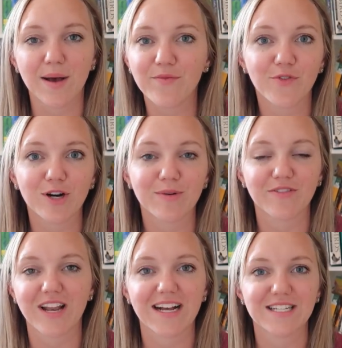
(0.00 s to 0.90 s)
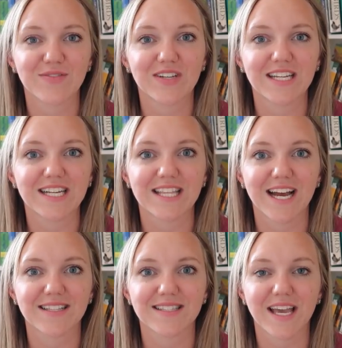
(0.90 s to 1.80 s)
some form of an activity
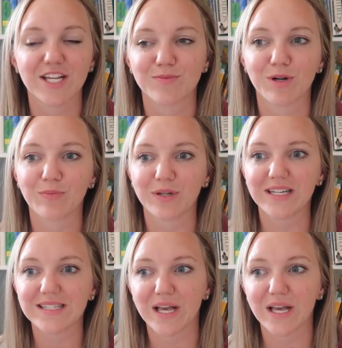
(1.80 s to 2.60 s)
that's age appropriate.